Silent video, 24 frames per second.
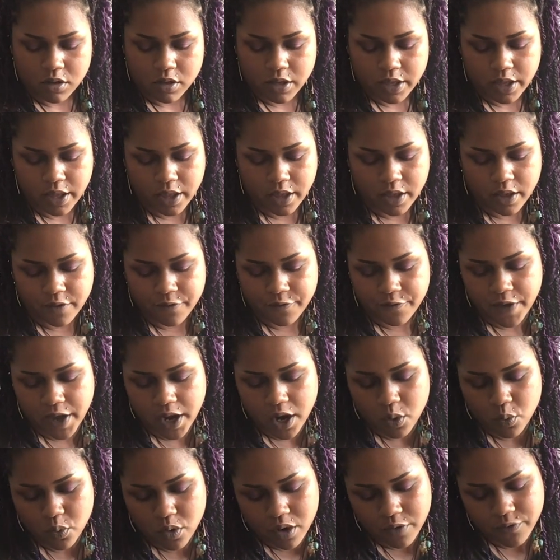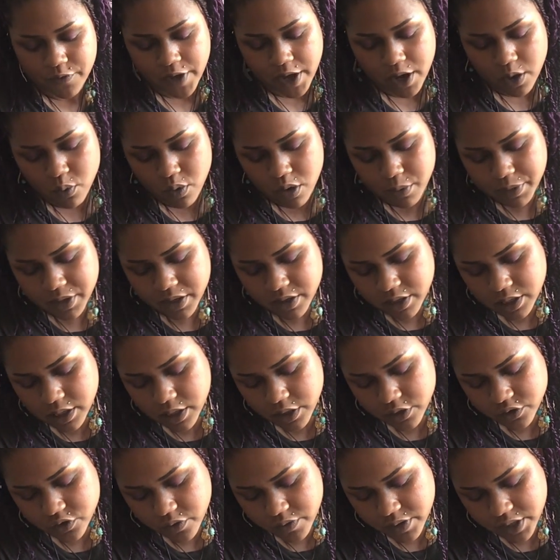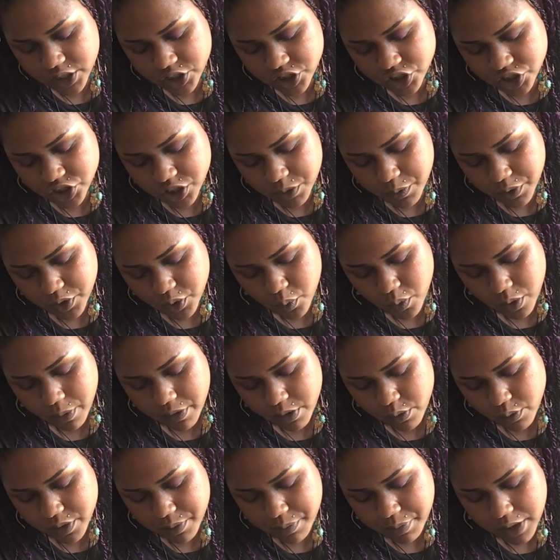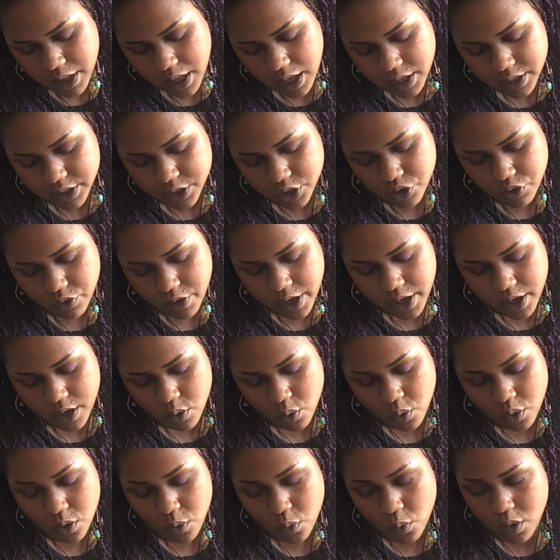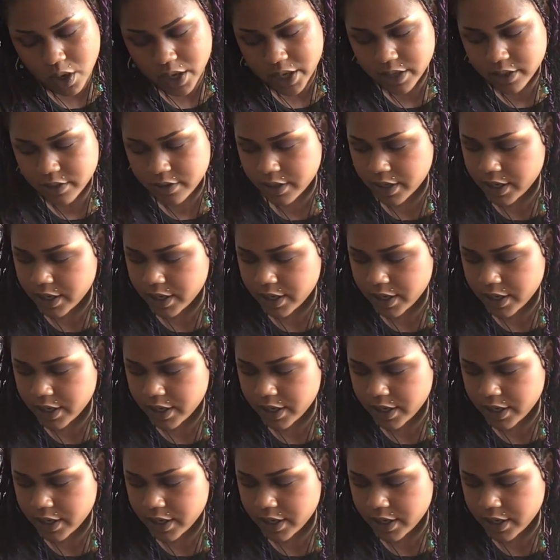Okay, a fair woman, dealings or relationship with a woman with blonde, gray, or white